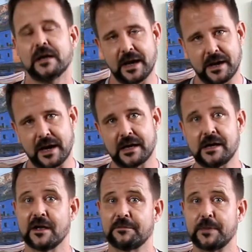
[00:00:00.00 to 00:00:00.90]
and I get
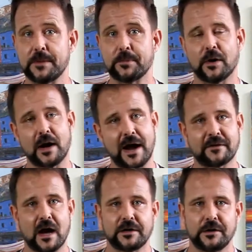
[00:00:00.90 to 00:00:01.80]
enough people. I've
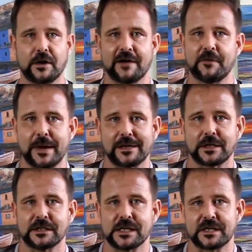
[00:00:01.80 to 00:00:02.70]
got, you know, I have a
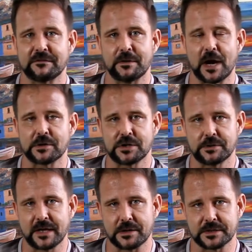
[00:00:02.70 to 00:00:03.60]
mailing list of about
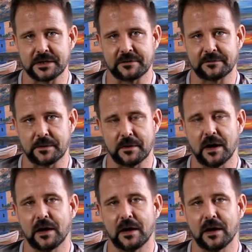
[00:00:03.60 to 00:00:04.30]
2,000 different